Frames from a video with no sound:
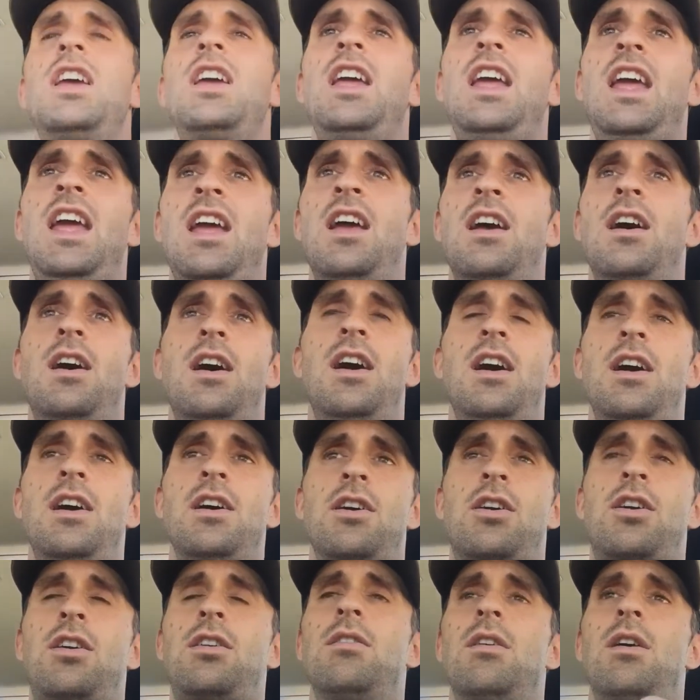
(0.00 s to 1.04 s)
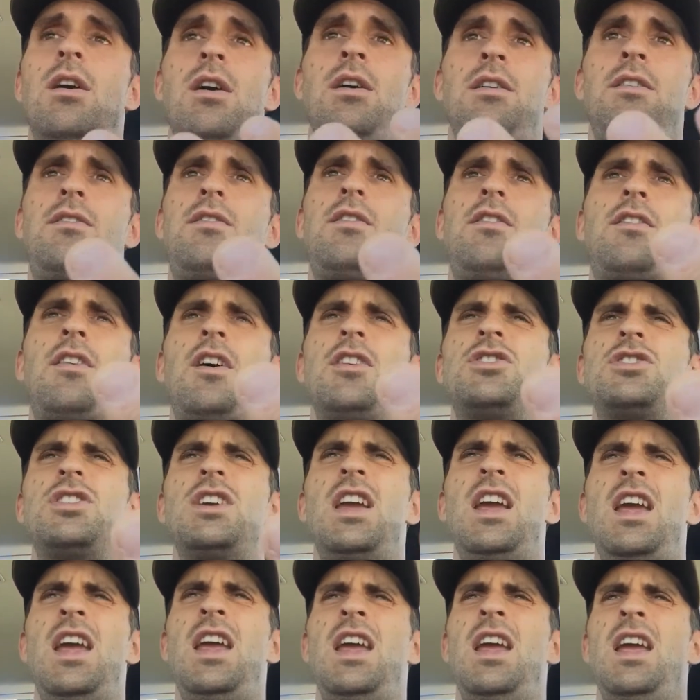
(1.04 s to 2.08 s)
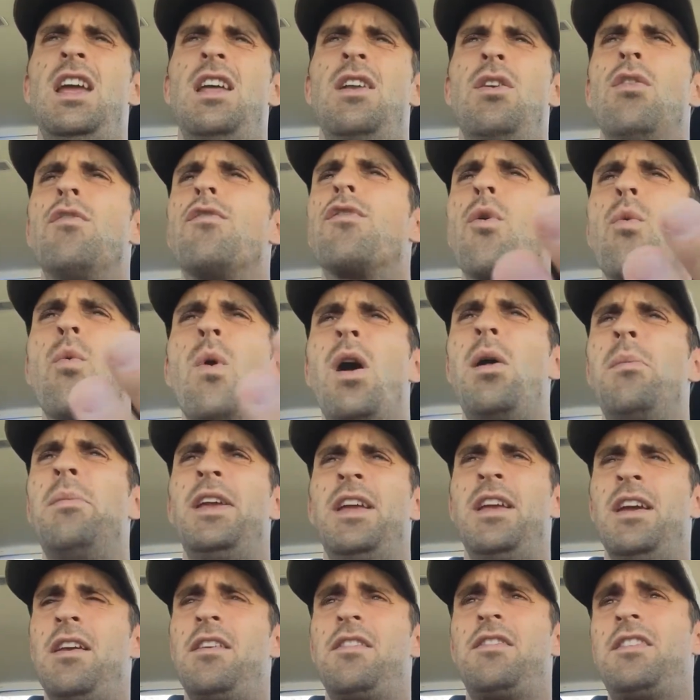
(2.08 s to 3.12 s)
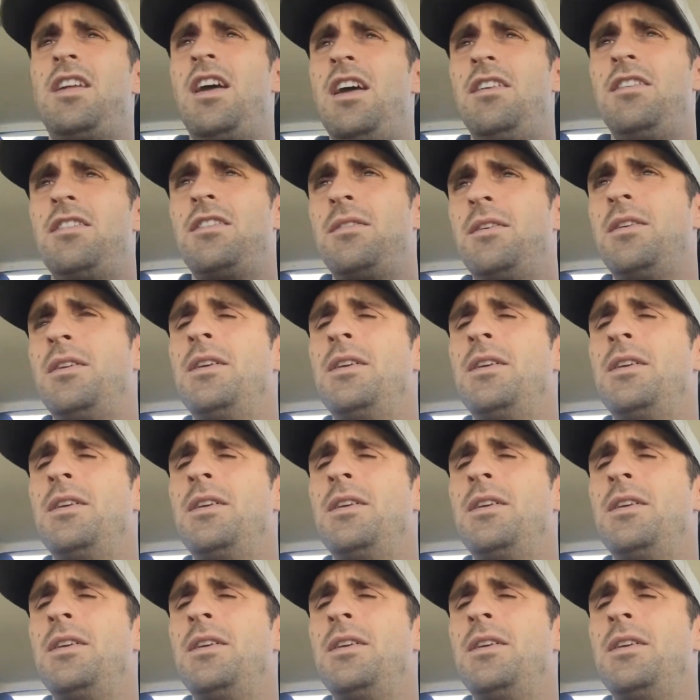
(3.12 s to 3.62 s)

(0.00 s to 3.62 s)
an overwhelming extent.